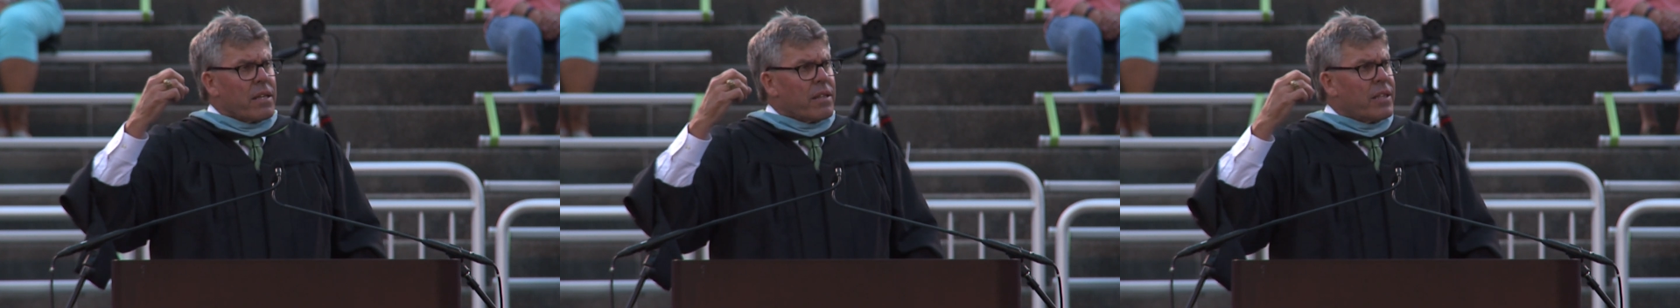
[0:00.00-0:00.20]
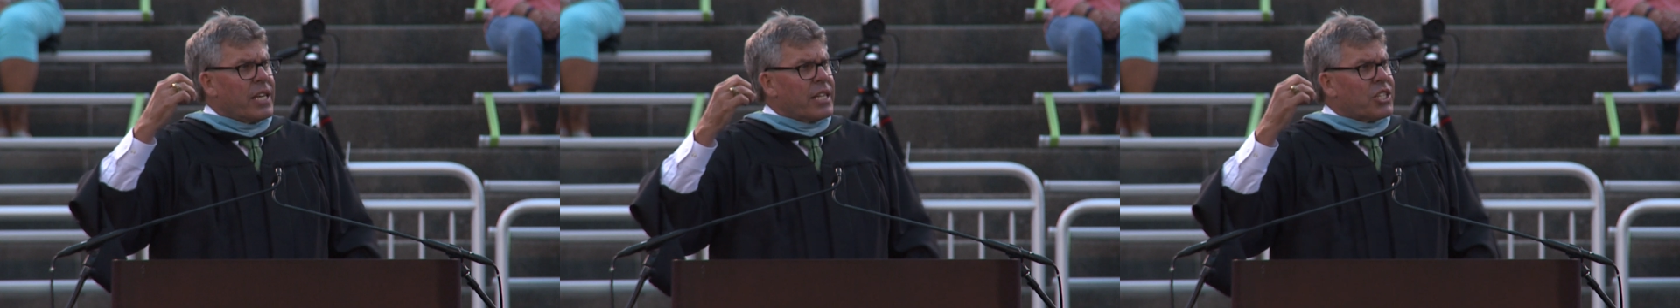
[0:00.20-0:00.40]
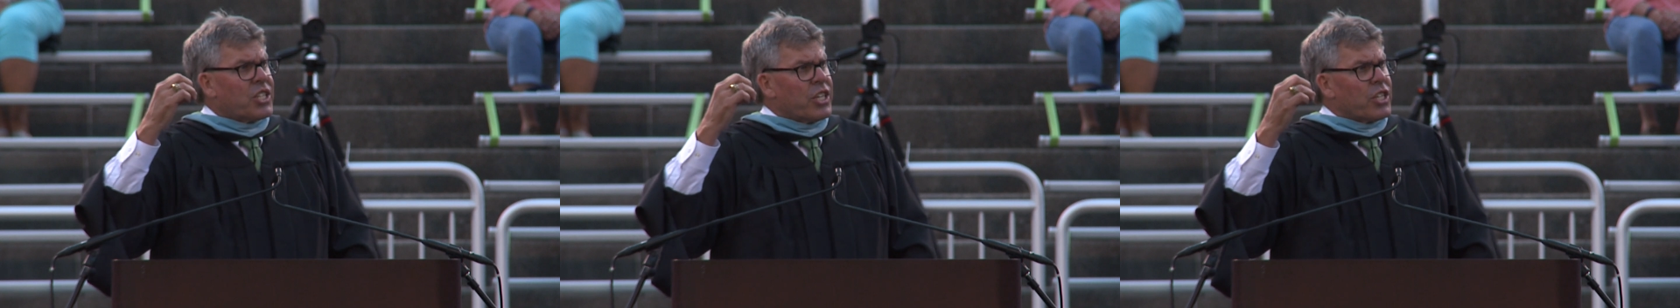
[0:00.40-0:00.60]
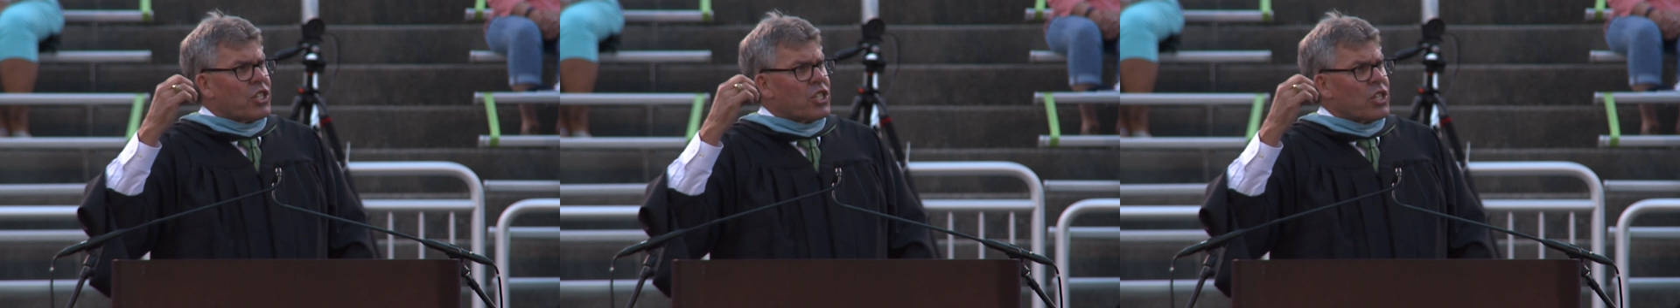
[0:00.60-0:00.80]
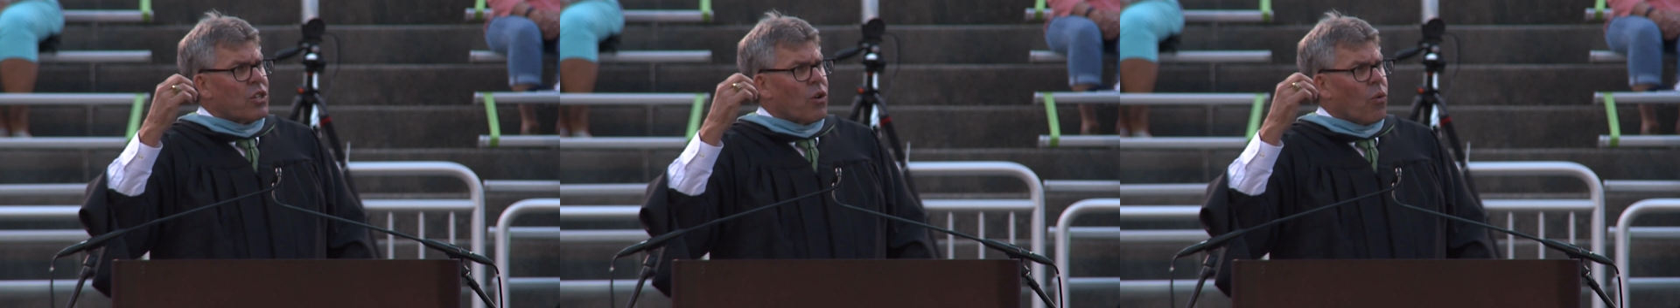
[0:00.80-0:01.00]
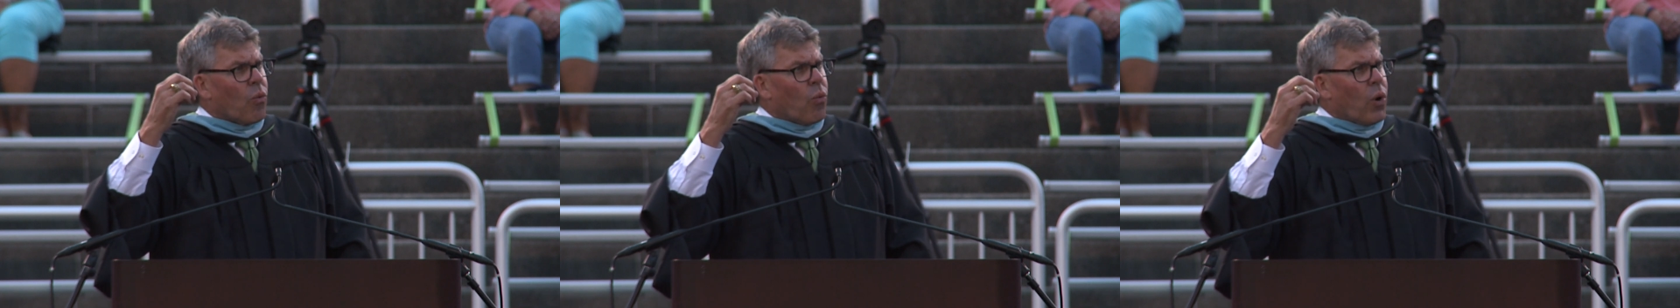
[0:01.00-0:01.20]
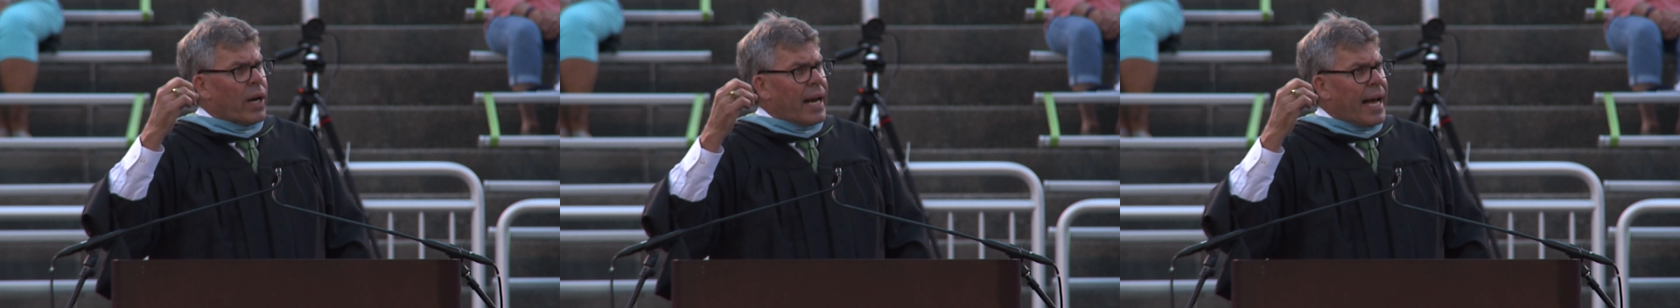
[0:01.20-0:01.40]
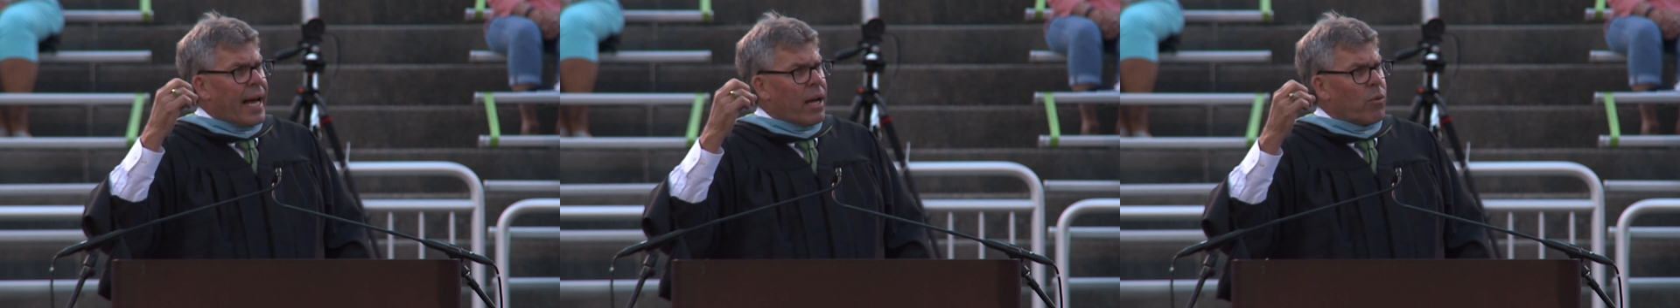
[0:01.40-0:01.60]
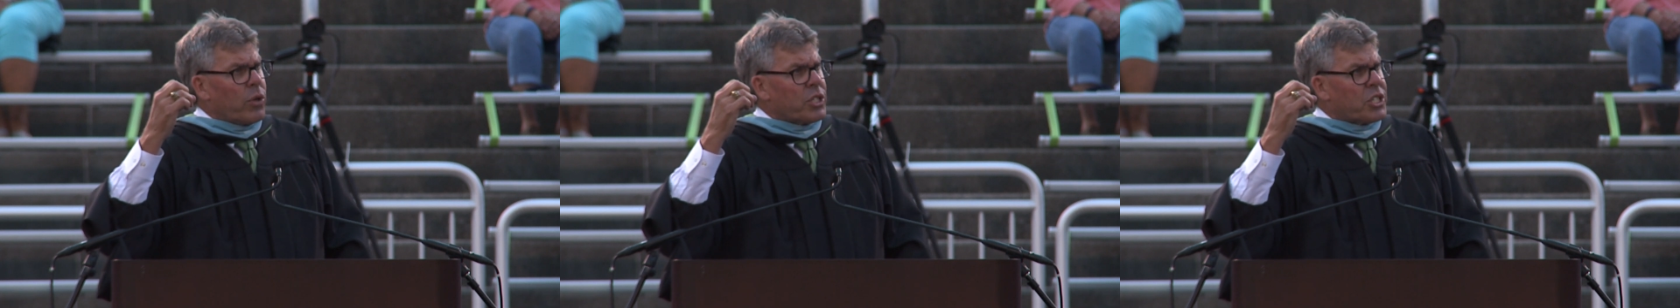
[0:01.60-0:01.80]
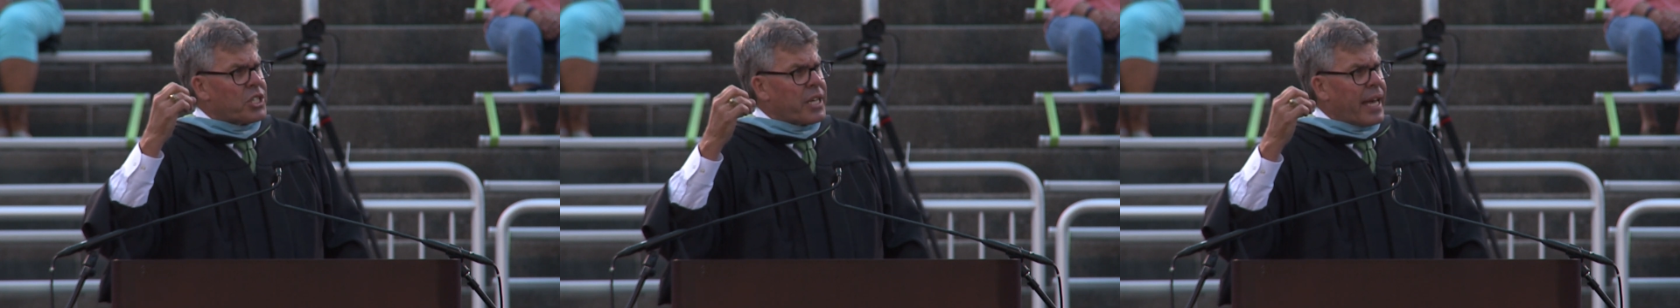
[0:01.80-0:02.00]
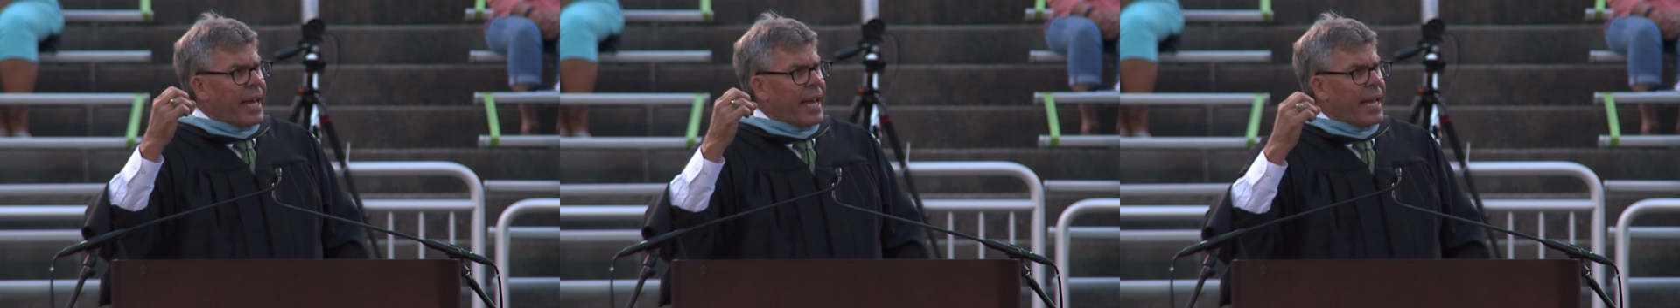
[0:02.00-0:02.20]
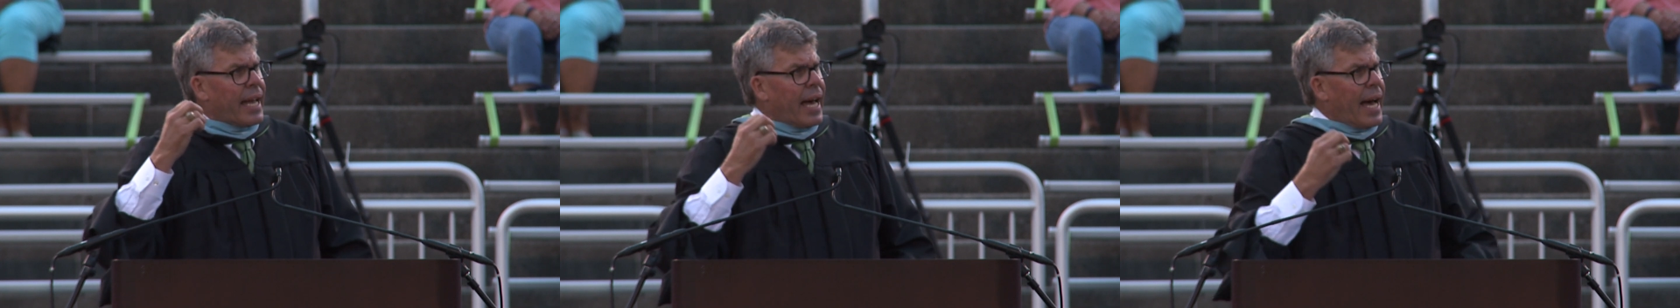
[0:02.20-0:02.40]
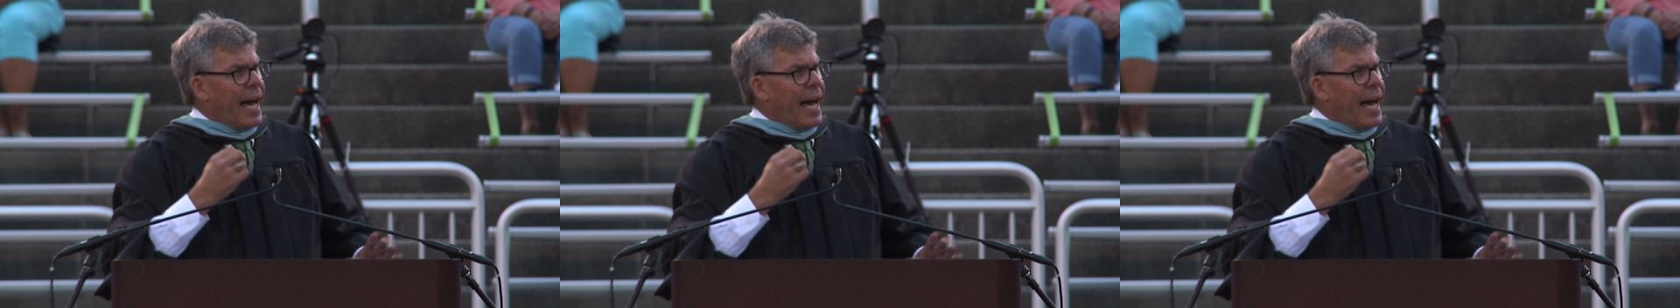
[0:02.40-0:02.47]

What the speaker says: this is what I would say